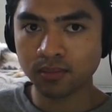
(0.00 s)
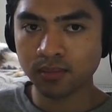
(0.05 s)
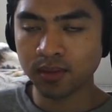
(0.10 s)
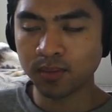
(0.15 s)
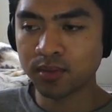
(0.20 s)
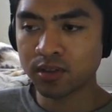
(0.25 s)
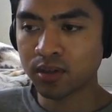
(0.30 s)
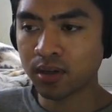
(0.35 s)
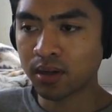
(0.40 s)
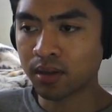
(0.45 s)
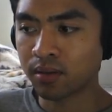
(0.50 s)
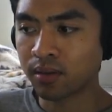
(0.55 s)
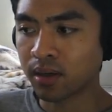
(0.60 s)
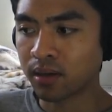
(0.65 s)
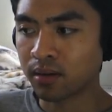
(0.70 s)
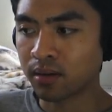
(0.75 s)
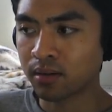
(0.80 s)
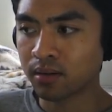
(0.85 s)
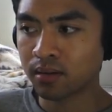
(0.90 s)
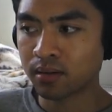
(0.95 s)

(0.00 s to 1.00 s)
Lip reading: Let me try to think.